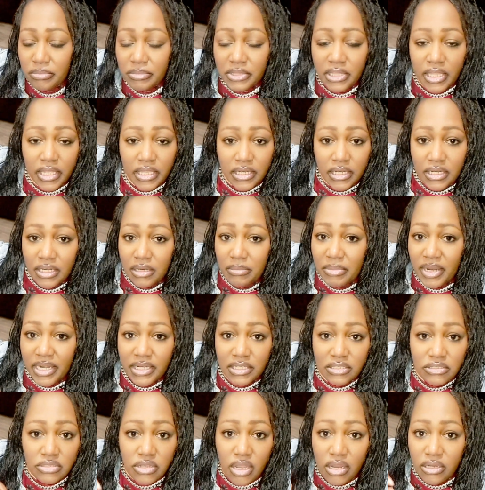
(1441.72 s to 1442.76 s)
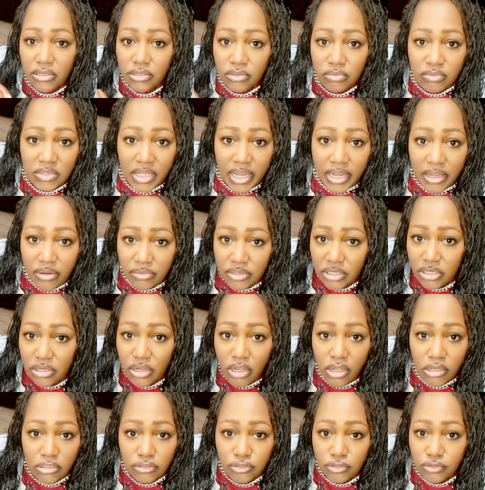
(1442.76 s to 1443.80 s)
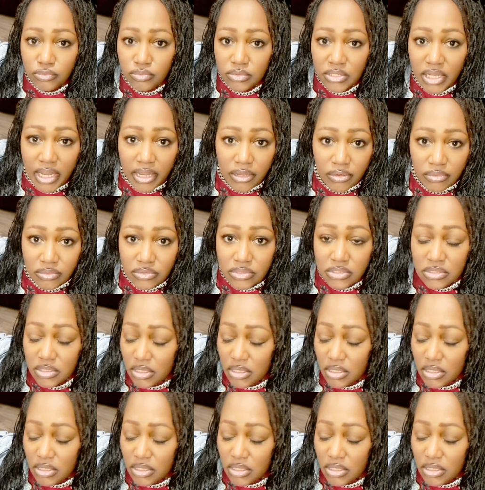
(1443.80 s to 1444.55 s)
let anybody talk you down and cause you doubt.